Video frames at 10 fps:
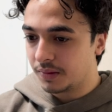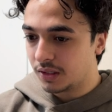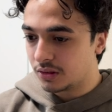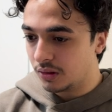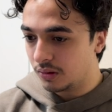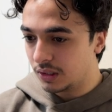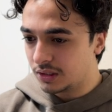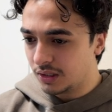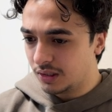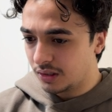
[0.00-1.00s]
So let's
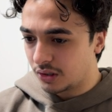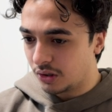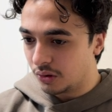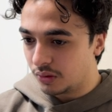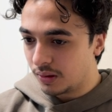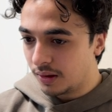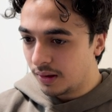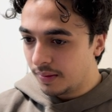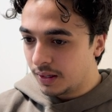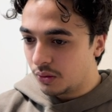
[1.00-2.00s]
see the code.
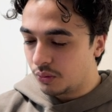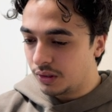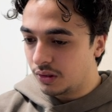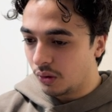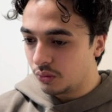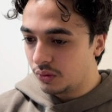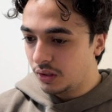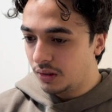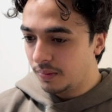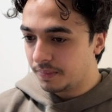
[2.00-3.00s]
Read
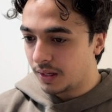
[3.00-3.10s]
only.